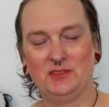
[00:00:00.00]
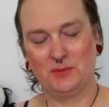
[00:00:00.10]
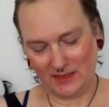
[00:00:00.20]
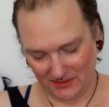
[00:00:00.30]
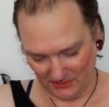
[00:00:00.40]

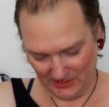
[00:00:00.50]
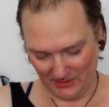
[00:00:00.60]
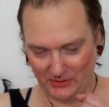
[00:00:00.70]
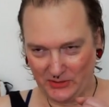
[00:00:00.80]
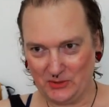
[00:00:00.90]
what, what
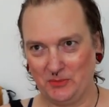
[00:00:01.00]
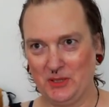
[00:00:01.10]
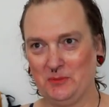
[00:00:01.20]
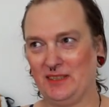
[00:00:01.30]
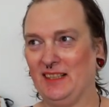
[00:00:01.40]
cute
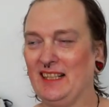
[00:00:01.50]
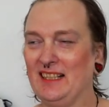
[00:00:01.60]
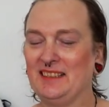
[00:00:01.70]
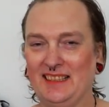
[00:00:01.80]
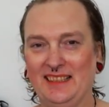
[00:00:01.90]
boobs I
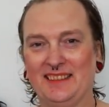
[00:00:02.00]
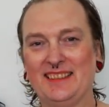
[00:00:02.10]
got and